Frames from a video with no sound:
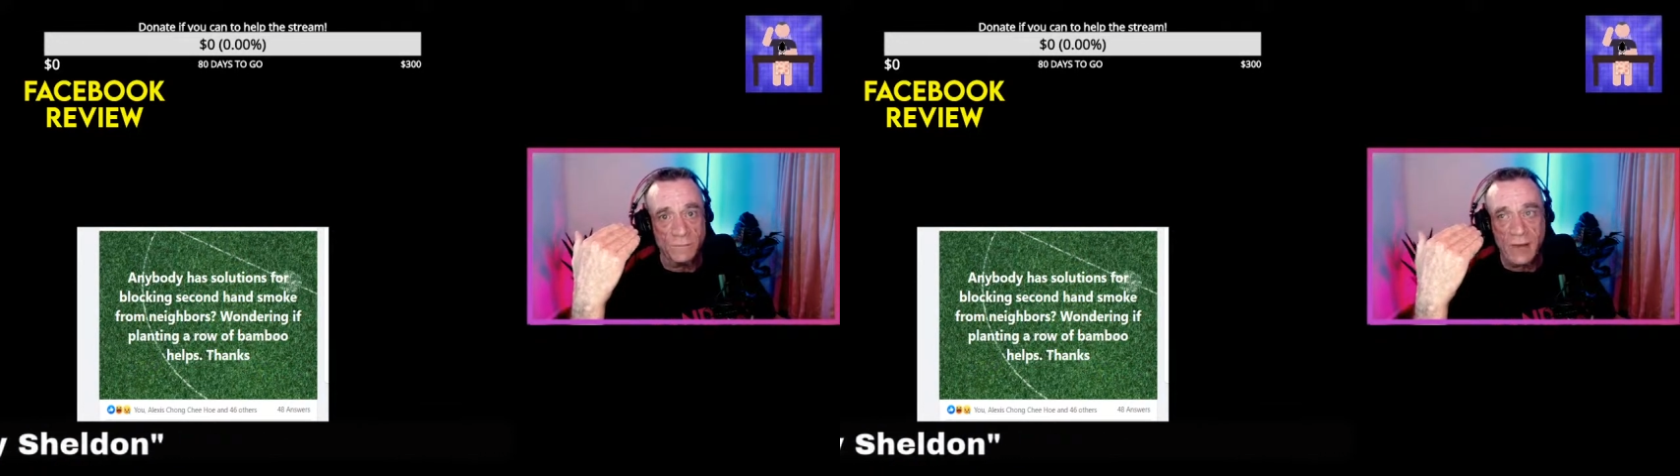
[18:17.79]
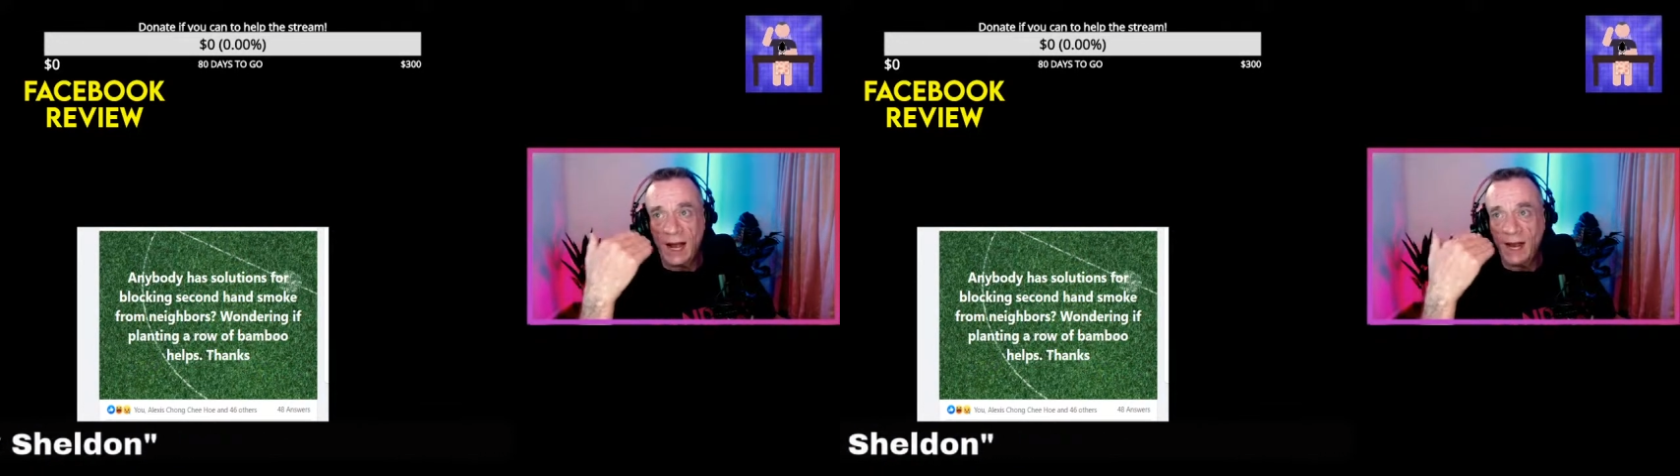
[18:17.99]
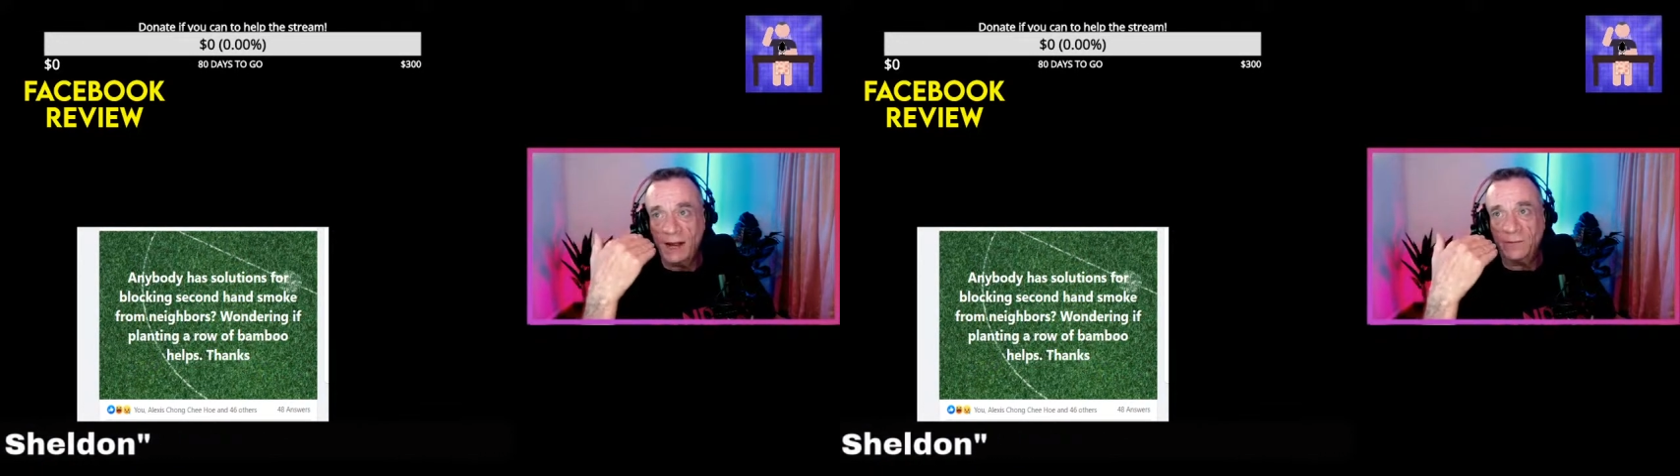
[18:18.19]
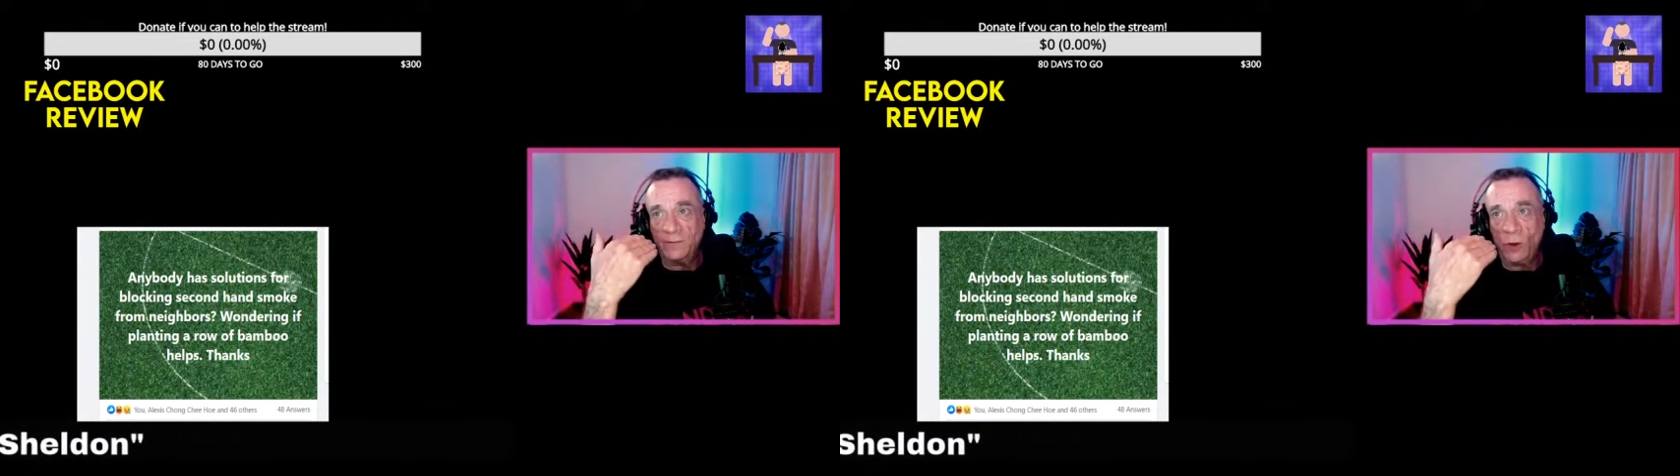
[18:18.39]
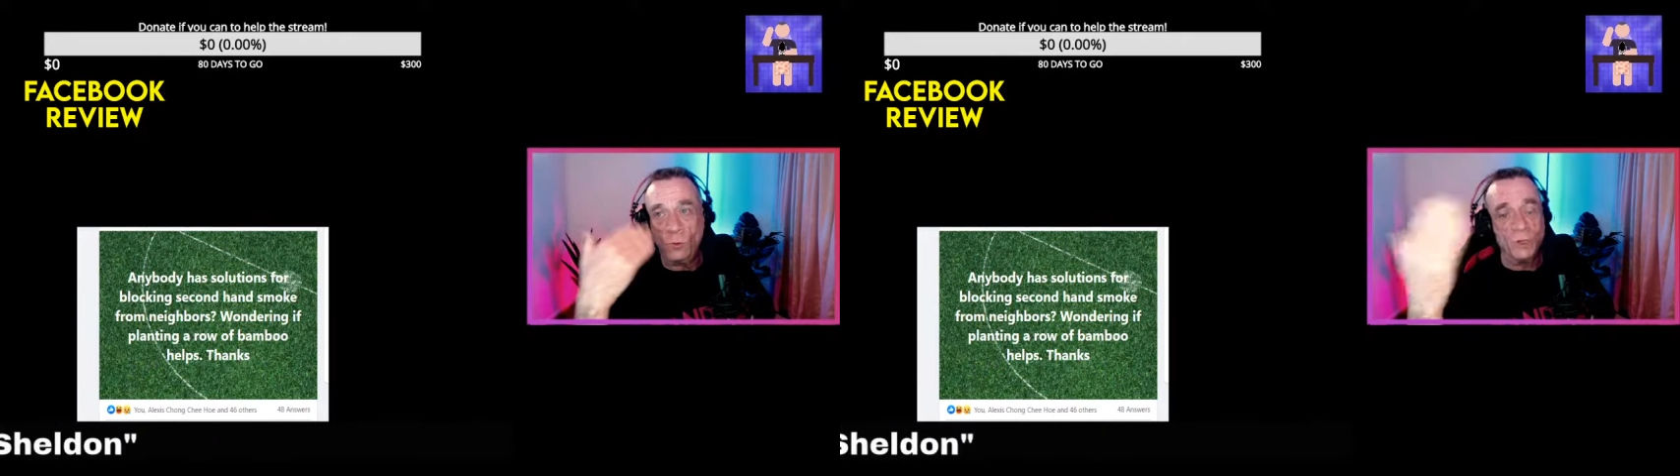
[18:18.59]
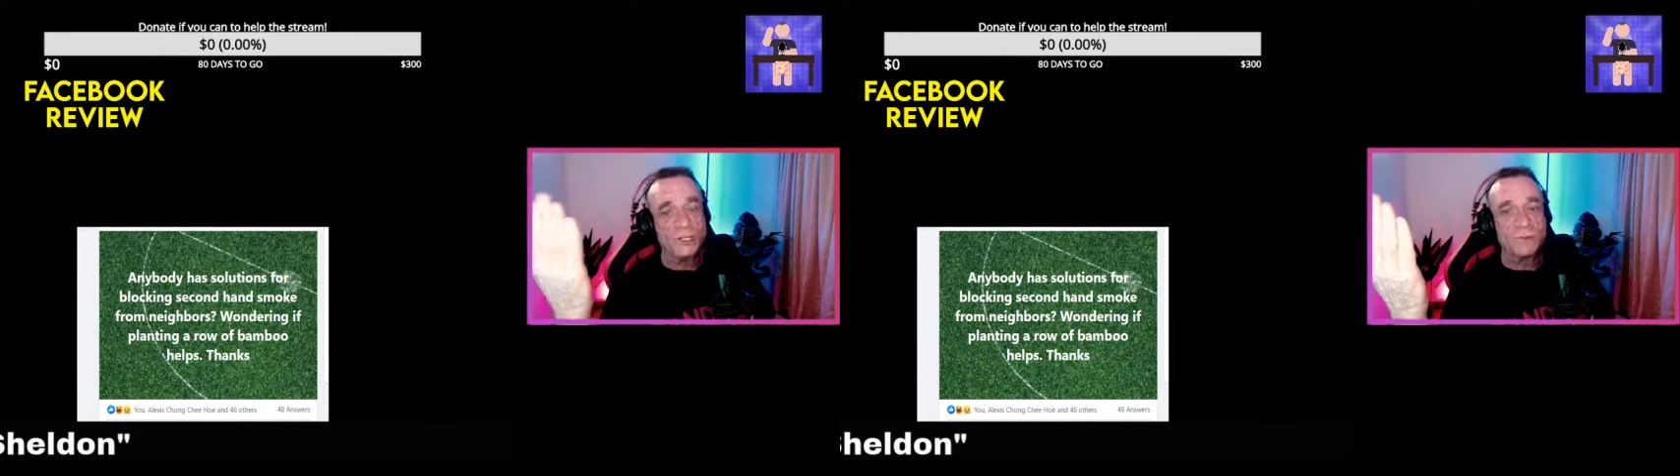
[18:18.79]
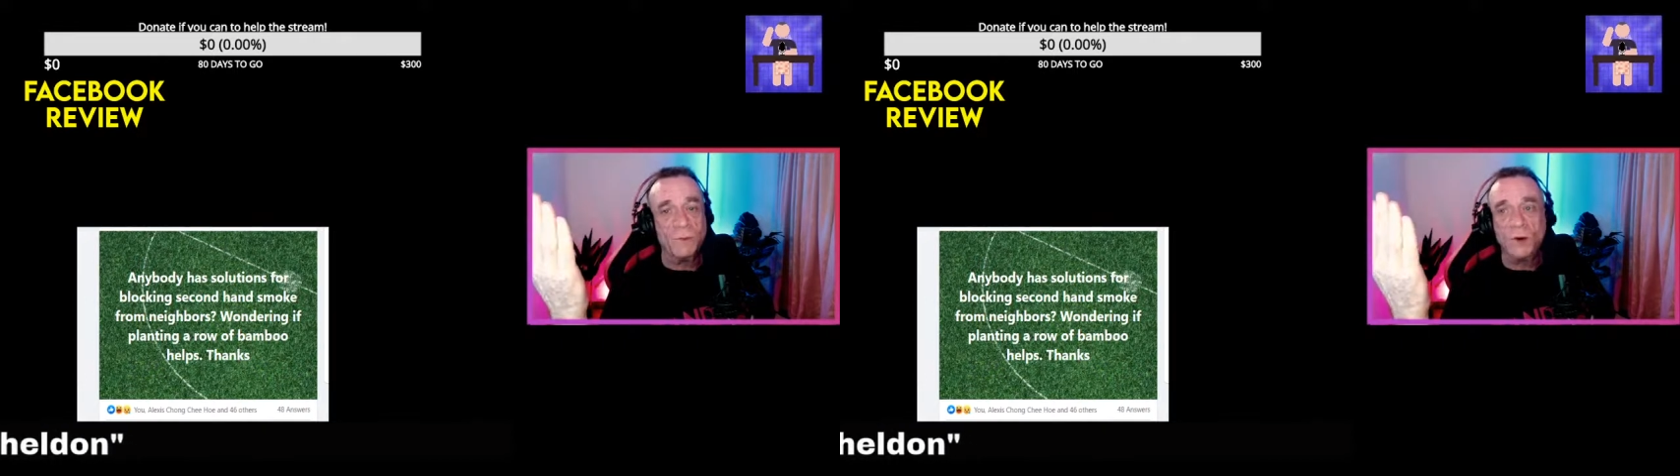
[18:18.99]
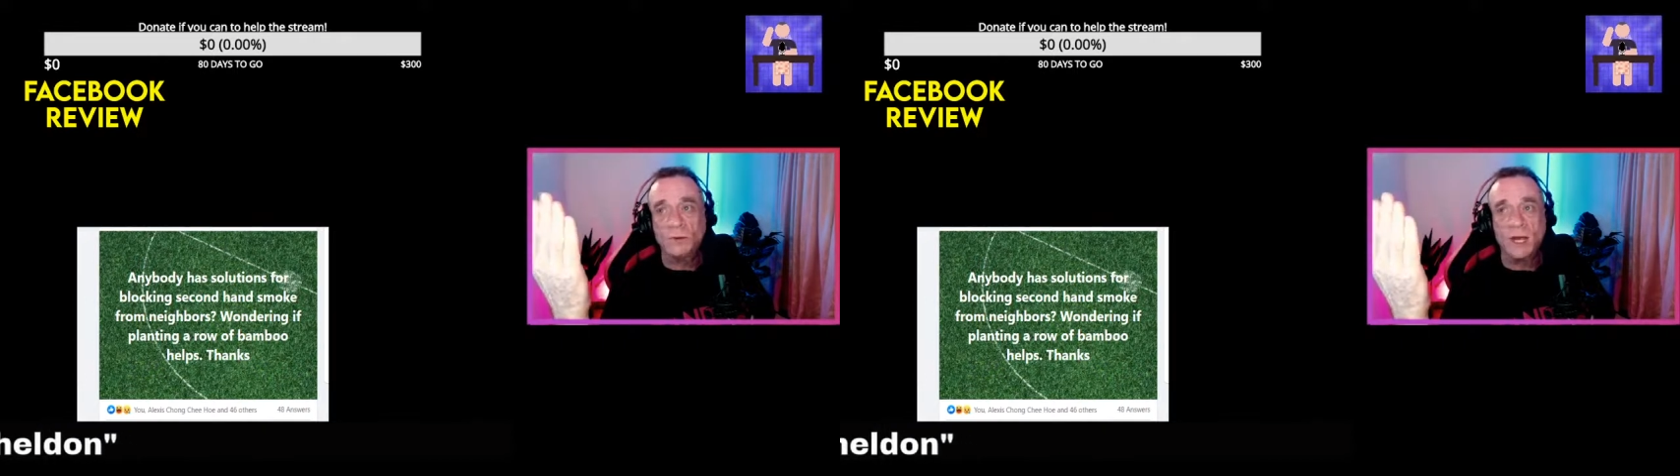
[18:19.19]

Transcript: I have always smoked.